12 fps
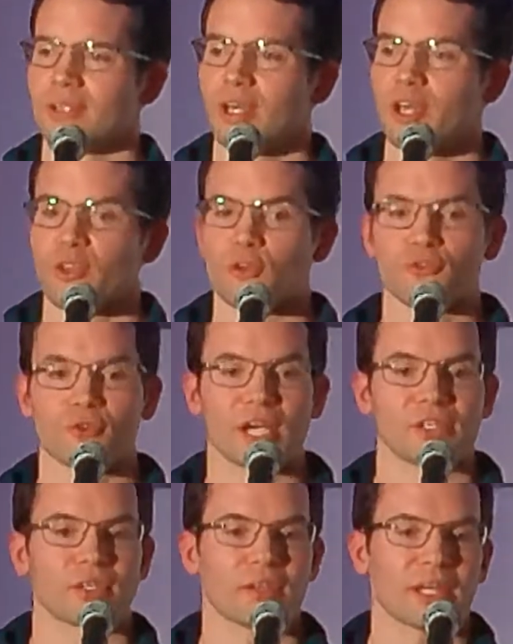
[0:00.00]
The
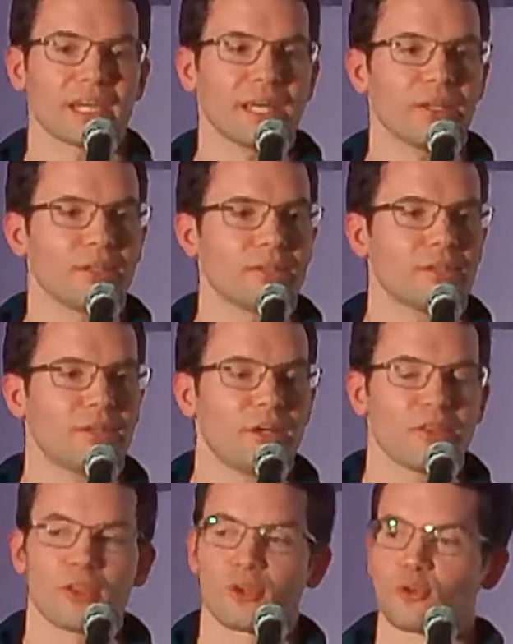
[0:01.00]
fresher the
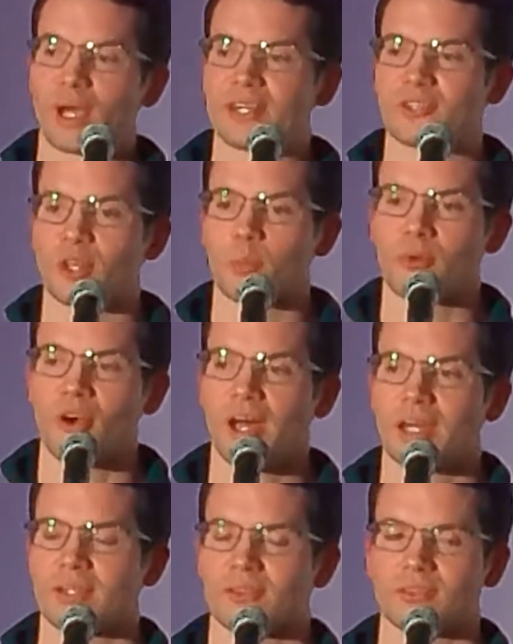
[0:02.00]
kill, the greater the prize.